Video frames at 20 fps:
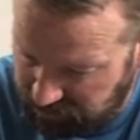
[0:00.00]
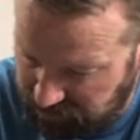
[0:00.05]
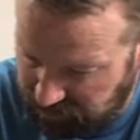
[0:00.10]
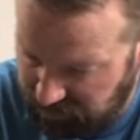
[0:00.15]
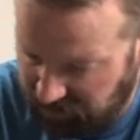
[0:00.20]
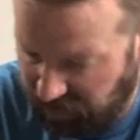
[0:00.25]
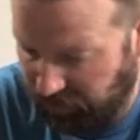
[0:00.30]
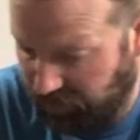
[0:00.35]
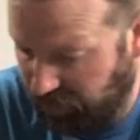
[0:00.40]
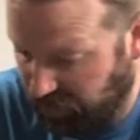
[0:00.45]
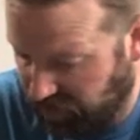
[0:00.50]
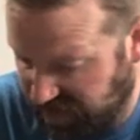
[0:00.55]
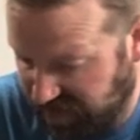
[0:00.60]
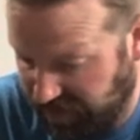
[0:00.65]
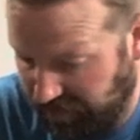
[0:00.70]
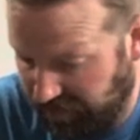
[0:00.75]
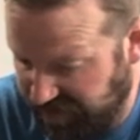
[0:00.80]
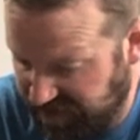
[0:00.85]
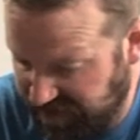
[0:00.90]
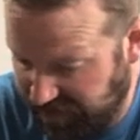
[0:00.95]
Of course,
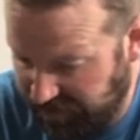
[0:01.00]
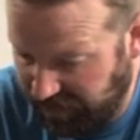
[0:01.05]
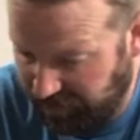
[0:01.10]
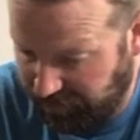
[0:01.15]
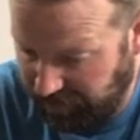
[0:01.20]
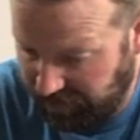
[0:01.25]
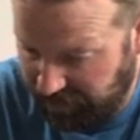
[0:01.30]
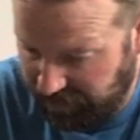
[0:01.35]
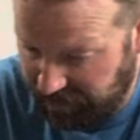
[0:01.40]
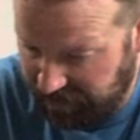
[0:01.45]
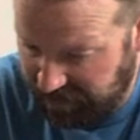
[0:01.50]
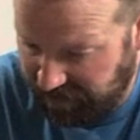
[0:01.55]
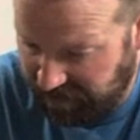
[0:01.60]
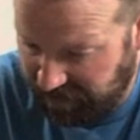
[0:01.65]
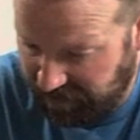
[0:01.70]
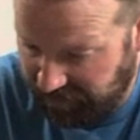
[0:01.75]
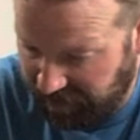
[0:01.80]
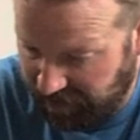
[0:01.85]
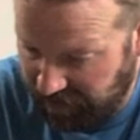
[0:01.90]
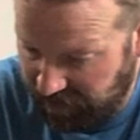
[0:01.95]
Alyssa, like we'd already
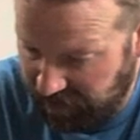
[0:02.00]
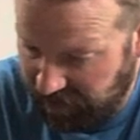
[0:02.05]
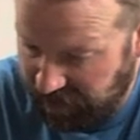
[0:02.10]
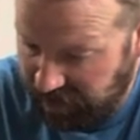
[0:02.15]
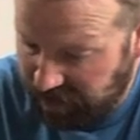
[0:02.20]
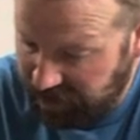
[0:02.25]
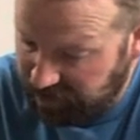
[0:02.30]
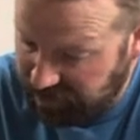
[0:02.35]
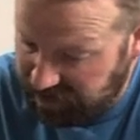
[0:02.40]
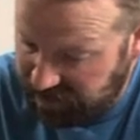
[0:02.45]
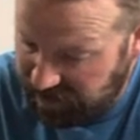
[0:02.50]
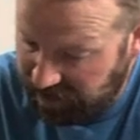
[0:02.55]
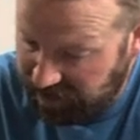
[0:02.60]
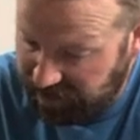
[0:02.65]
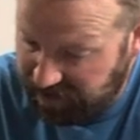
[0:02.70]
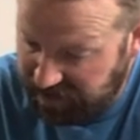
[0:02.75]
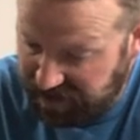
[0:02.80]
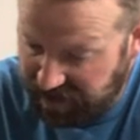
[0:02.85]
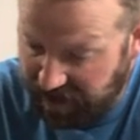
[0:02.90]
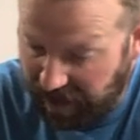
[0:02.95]
talked about. Christina
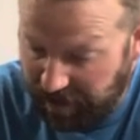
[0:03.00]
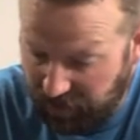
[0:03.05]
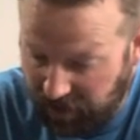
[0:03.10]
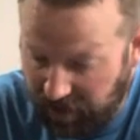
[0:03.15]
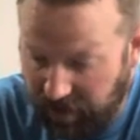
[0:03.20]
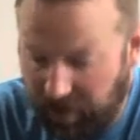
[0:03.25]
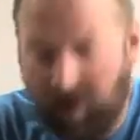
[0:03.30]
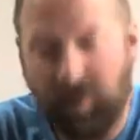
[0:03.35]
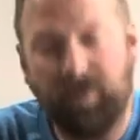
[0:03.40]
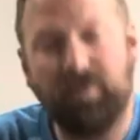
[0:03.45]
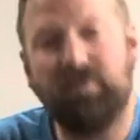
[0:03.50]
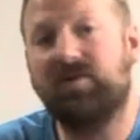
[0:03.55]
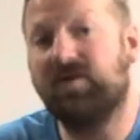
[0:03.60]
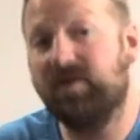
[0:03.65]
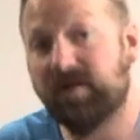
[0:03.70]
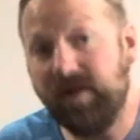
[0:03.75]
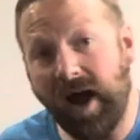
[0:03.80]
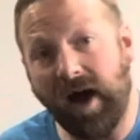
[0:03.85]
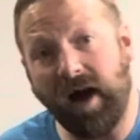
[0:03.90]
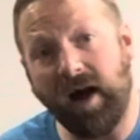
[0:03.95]
Scabbia. Oh,
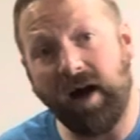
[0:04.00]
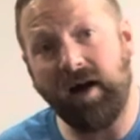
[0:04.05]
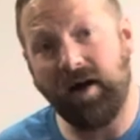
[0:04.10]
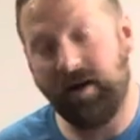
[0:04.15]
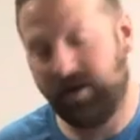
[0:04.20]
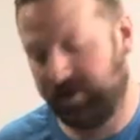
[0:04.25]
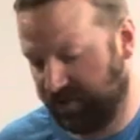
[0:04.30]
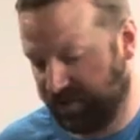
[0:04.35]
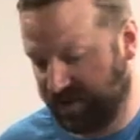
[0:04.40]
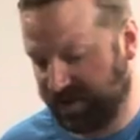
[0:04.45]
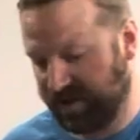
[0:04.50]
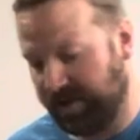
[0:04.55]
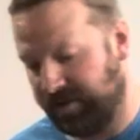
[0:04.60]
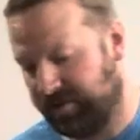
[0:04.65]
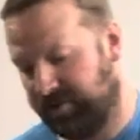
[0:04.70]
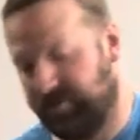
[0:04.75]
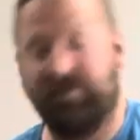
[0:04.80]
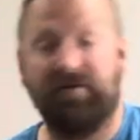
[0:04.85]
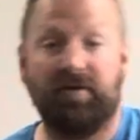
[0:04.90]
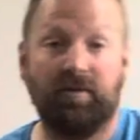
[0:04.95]
yeah!
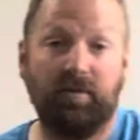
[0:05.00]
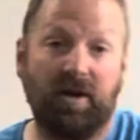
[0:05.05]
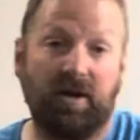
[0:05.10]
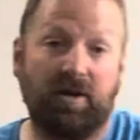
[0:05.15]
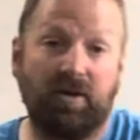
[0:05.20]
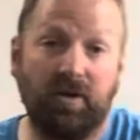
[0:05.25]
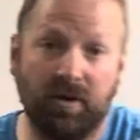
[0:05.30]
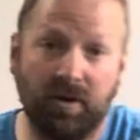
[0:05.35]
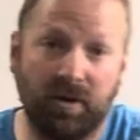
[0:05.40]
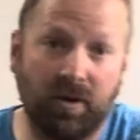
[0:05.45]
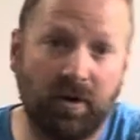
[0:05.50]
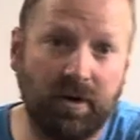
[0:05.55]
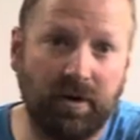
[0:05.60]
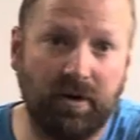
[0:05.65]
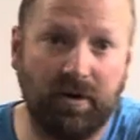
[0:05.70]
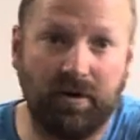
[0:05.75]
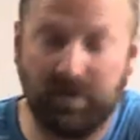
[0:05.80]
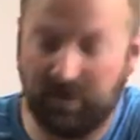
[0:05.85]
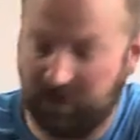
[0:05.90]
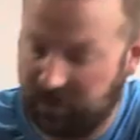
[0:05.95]
Christina from Lacuna
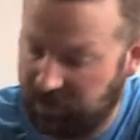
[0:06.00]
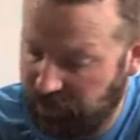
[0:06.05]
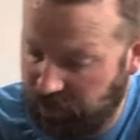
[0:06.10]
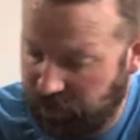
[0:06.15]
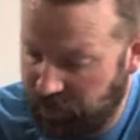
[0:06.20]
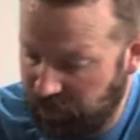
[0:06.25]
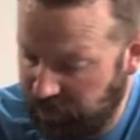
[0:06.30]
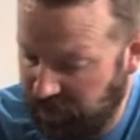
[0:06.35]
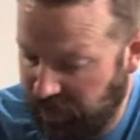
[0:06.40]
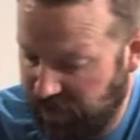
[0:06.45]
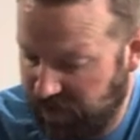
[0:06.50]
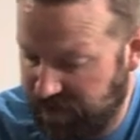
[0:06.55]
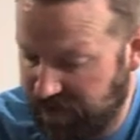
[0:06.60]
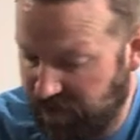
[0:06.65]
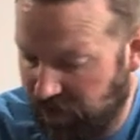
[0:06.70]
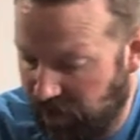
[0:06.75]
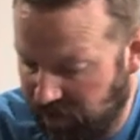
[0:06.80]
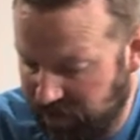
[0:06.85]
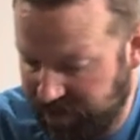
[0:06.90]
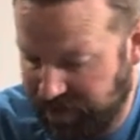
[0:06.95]
Coil. Lacuna is
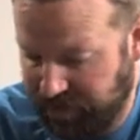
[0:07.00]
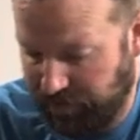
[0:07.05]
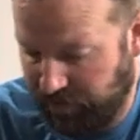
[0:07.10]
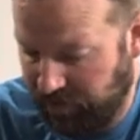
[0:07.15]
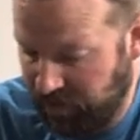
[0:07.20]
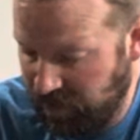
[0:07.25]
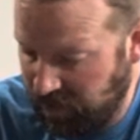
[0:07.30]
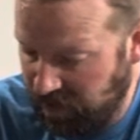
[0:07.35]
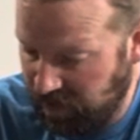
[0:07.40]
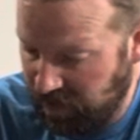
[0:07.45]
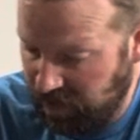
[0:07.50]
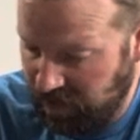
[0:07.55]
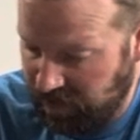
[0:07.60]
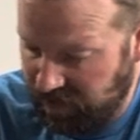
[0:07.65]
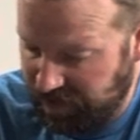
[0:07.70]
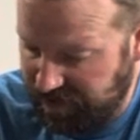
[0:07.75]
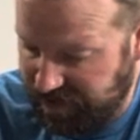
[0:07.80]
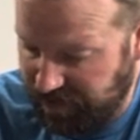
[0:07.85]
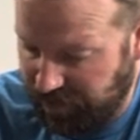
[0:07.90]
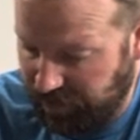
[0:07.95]
awesome.
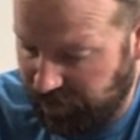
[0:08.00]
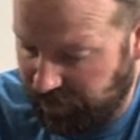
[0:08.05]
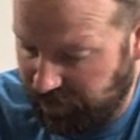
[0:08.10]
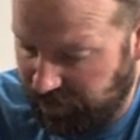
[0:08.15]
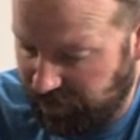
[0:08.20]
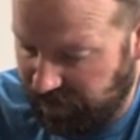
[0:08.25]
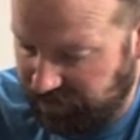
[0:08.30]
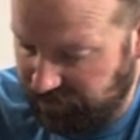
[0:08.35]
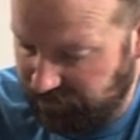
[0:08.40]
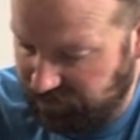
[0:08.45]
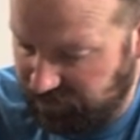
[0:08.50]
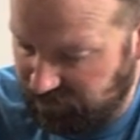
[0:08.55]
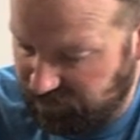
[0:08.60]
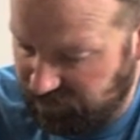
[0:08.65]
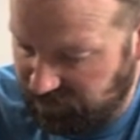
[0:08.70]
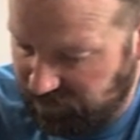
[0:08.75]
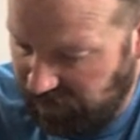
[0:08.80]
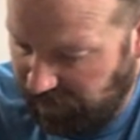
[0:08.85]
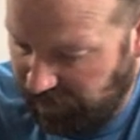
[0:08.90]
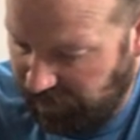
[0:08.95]
So,
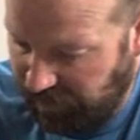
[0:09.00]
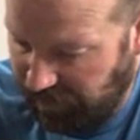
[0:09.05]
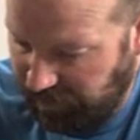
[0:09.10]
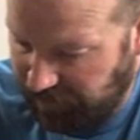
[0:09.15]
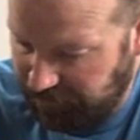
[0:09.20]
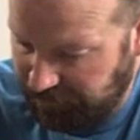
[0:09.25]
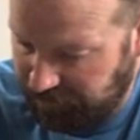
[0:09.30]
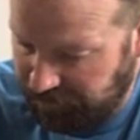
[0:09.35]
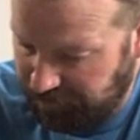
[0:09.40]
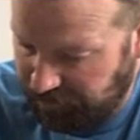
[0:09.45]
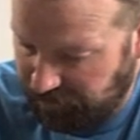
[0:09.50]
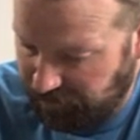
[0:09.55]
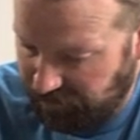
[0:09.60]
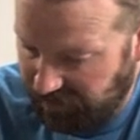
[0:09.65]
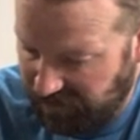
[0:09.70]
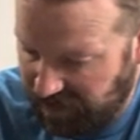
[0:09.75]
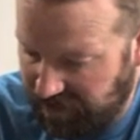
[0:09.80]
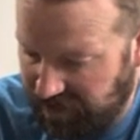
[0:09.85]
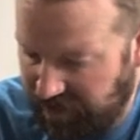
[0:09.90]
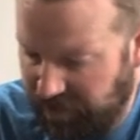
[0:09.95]
and
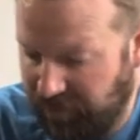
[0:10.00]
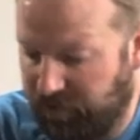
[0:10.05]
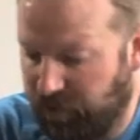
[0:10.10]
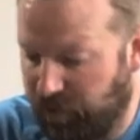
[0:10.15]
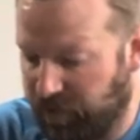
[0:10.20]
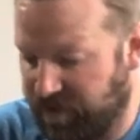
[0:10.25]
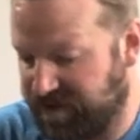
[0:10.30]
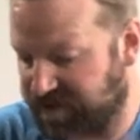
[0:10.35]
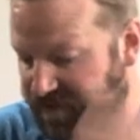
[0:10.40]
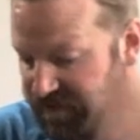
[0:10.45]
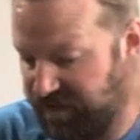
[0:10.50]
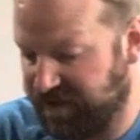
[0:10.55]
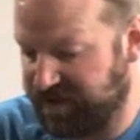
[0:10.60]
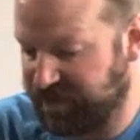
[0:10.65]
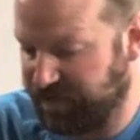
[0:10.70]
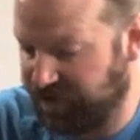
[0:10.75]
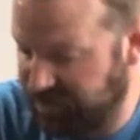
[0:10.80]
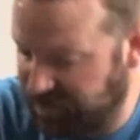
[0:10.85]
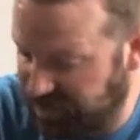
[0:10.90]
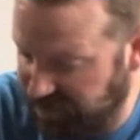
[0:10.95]
of course, this
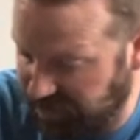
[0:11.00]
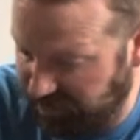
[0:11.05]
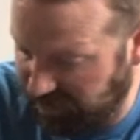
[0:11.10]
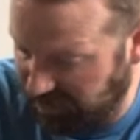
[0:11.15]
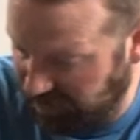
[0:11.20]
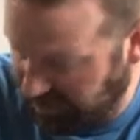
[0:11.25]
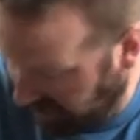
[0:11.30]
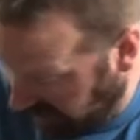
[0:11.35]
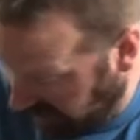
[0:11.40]
one should